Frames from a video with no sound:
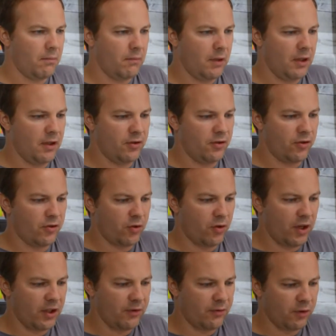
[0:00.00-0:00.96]
into the
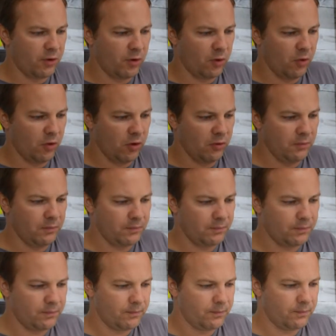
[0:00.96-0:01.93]
transfer tool,
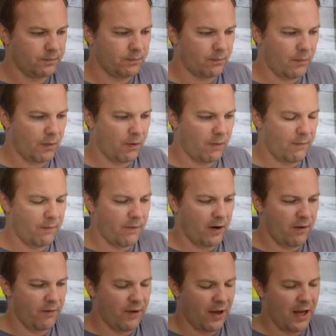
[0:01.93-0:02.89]

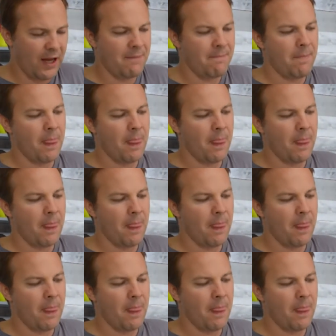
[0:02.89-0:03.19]
verify.